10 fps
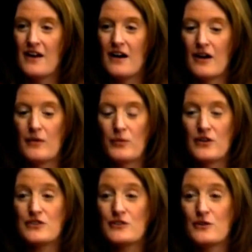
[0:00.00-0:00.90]
Um, we
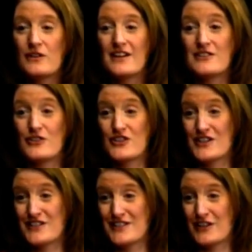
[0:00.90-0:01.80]
also utilize our
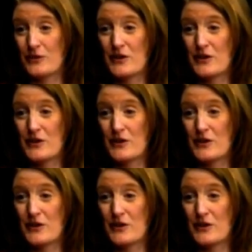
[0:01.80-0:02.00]
judges here.